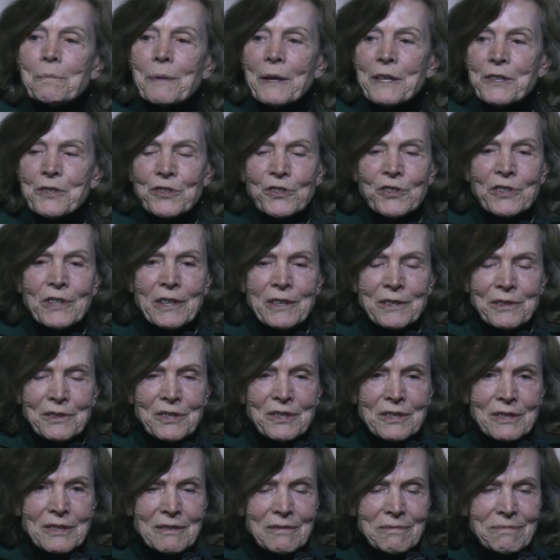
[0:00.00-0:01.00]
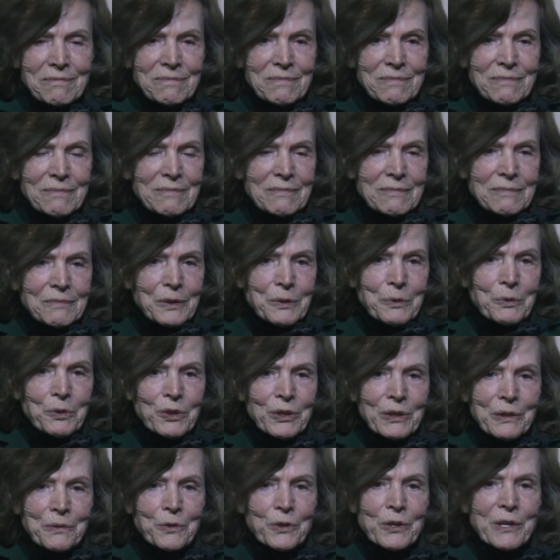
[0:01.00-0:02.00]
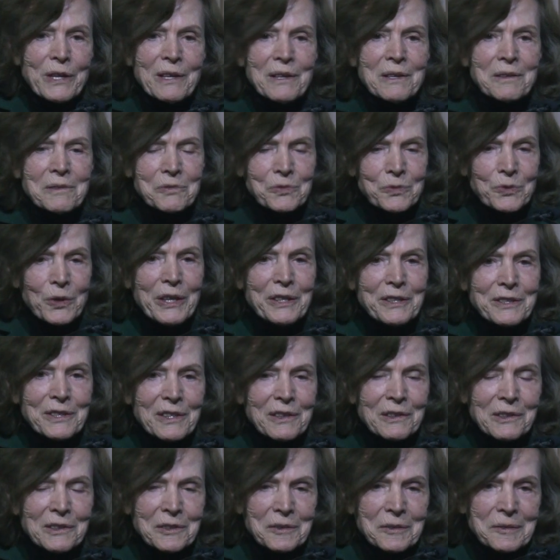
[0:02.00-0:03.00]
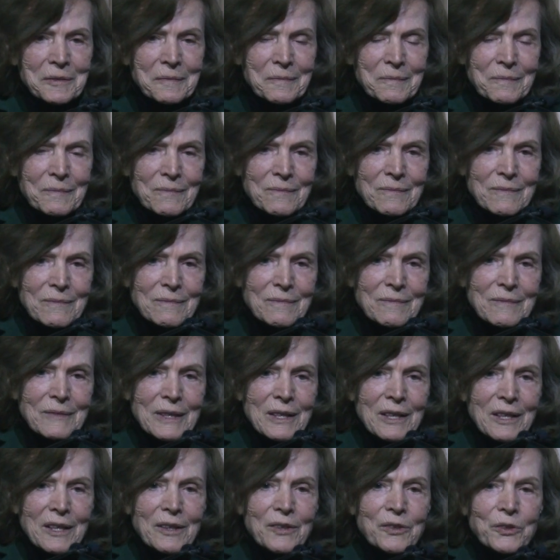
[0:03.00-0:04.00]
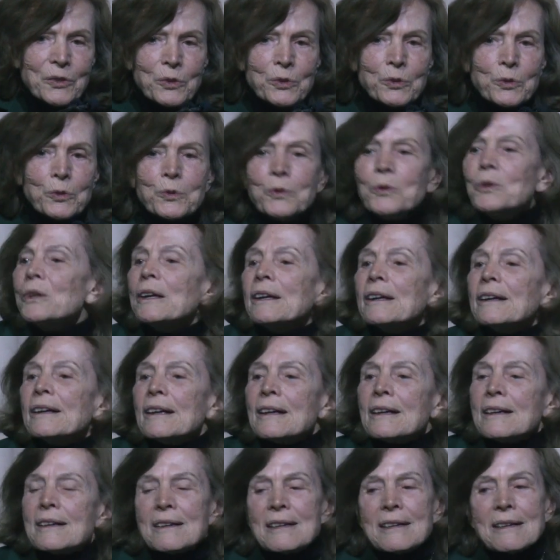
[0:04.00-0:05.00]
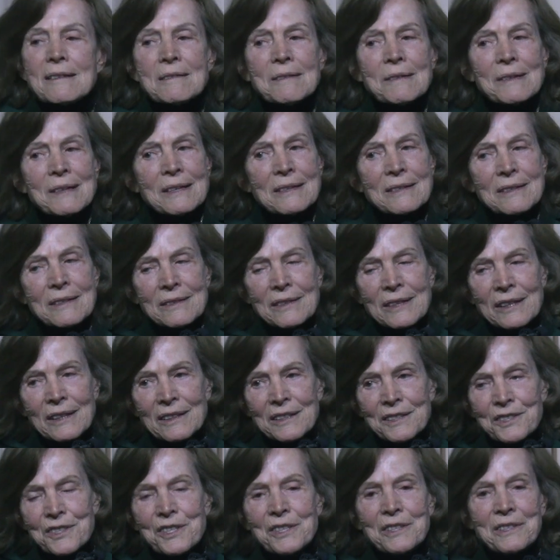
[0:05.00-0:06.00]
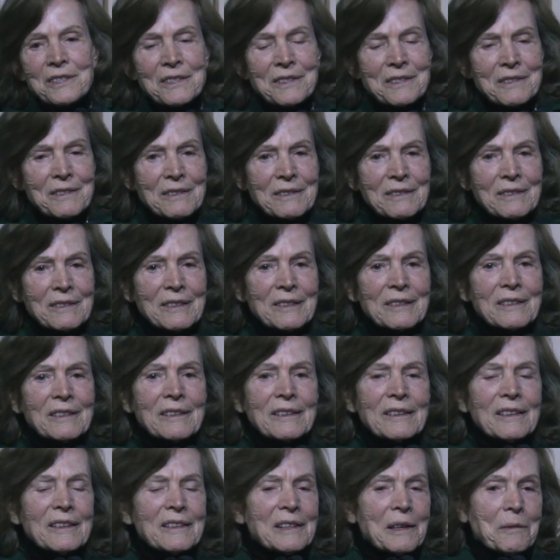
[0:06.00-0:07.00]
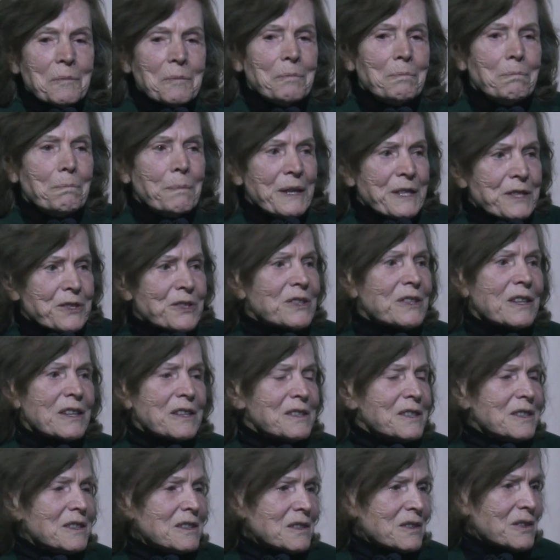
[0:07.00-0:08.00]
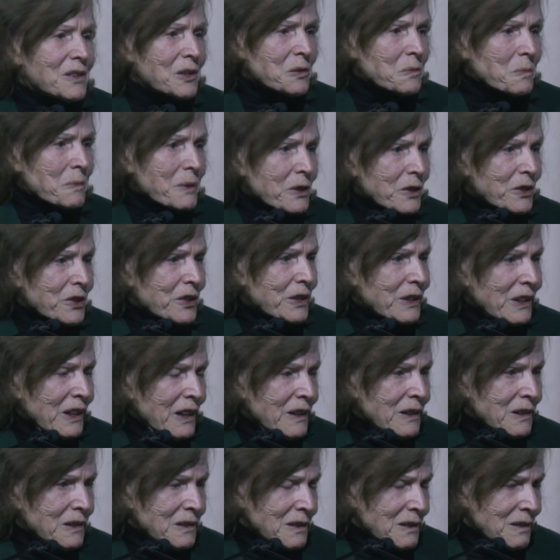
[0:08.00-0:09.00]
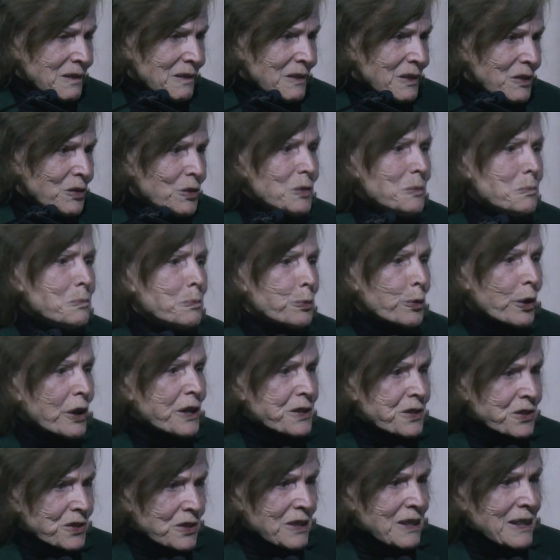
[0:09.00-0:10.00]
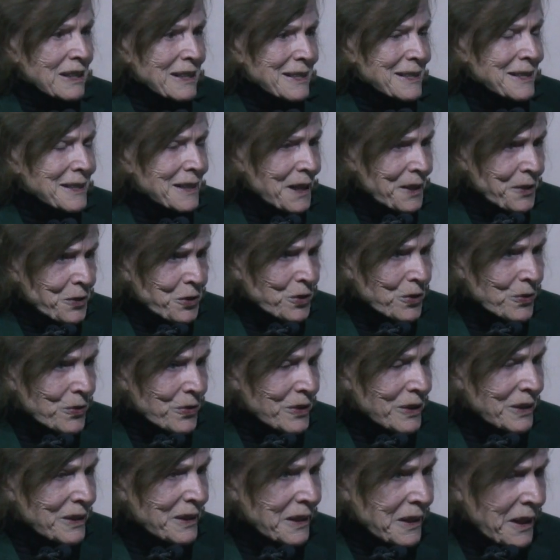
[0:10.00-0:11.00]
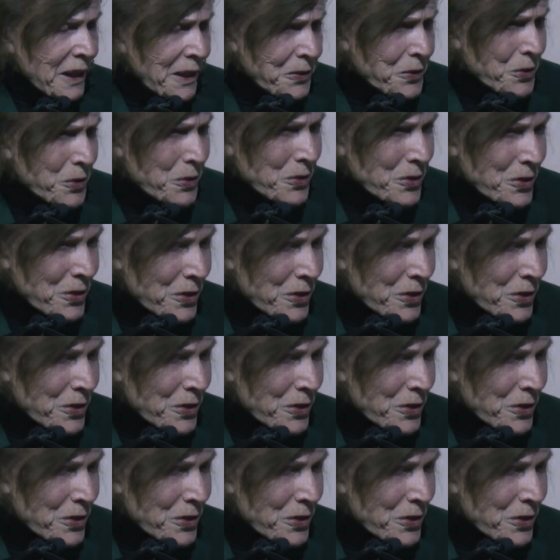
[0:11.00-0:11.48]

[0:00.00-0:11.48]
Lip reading: We have the best chance we will ever have right now through the idea, that best idea that America had, to embrace nature, the